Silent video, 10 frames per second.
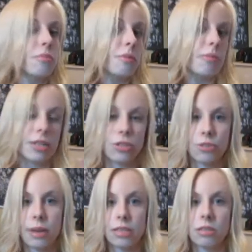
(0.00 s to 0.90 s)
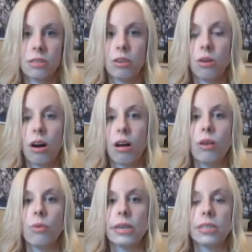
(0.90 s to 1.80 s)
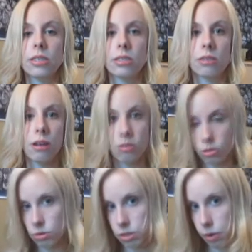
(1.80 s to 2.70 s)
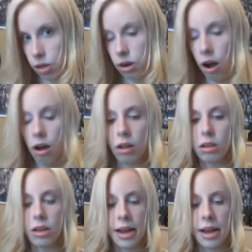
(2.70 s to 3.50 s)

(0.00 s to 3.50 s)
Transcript: but mind you, Matsudo Hall was also a smaller hall.